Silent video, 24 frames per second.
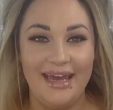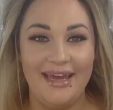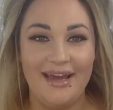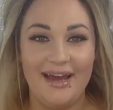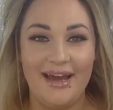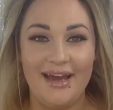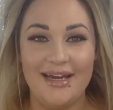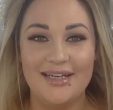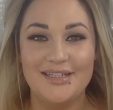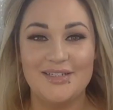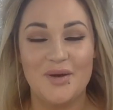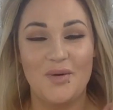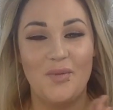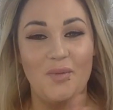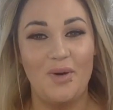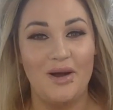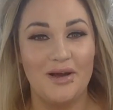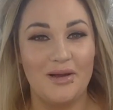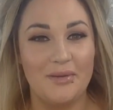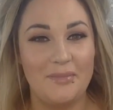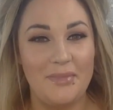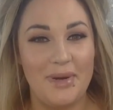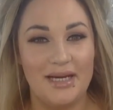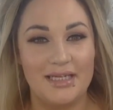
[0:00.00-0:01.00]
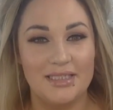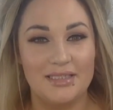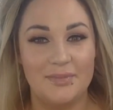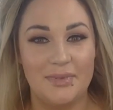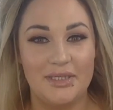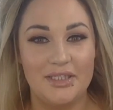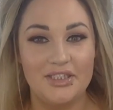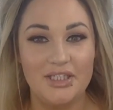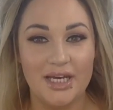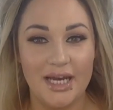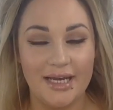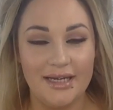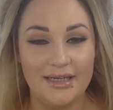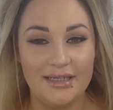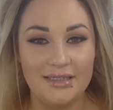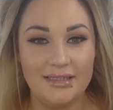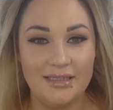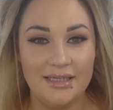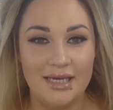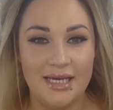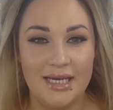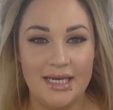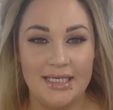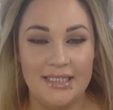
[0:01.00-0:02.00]
Hey guys, welcome back to my
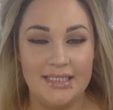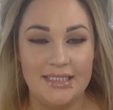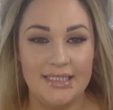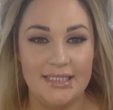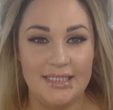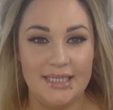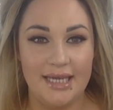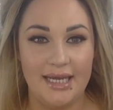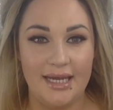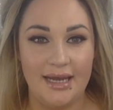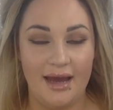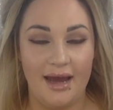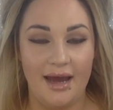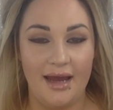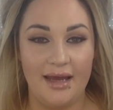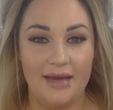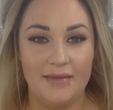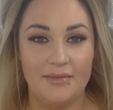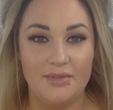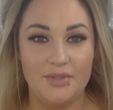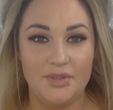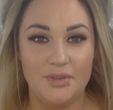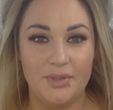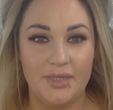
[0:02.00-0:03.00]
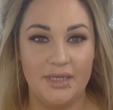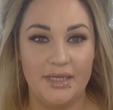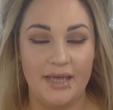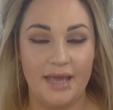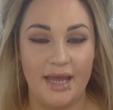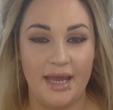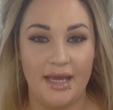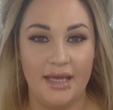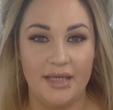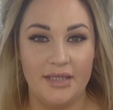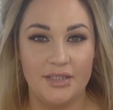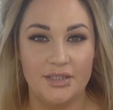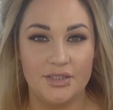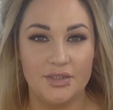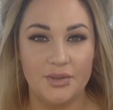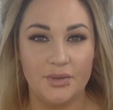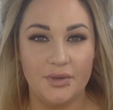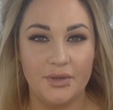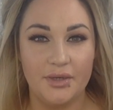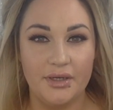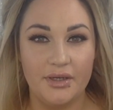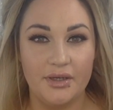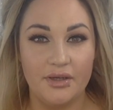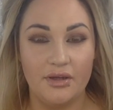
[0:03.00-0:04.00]
channel. Today I am doing a
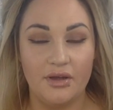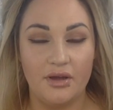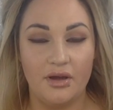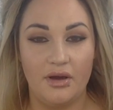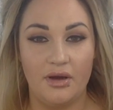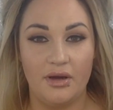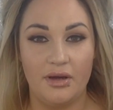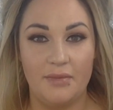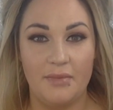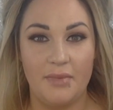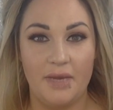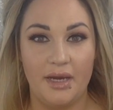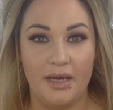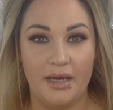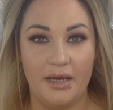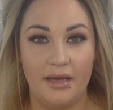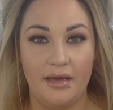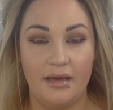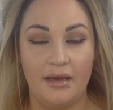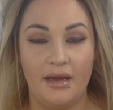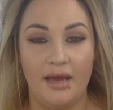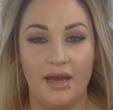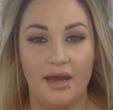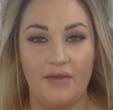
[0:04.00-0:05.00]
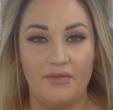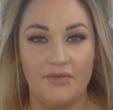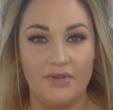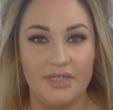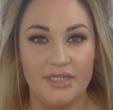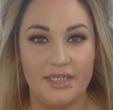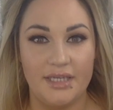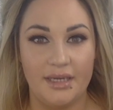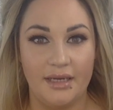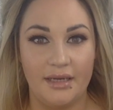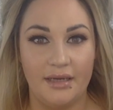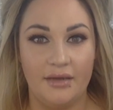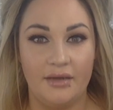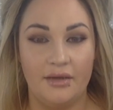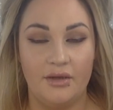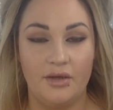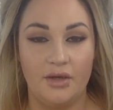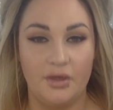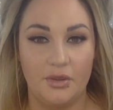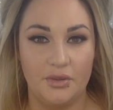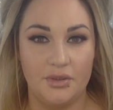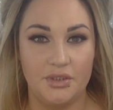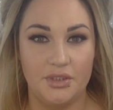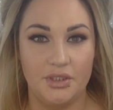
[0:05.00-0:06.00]
tutorial on my everyday
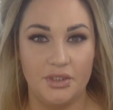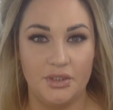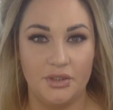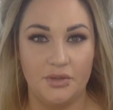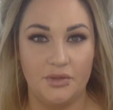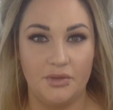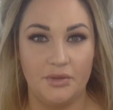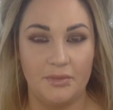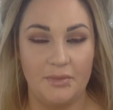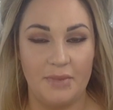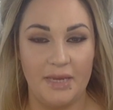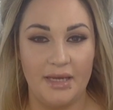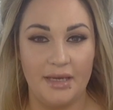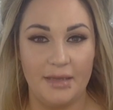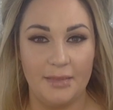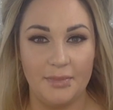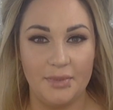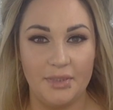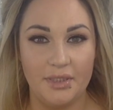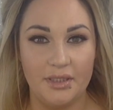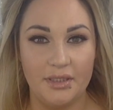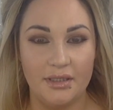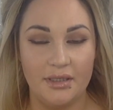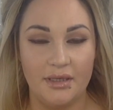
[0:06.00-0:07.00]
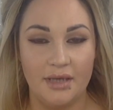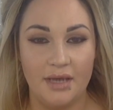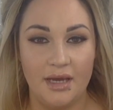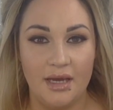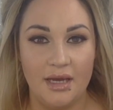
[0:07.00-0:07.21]
go-to makeup look.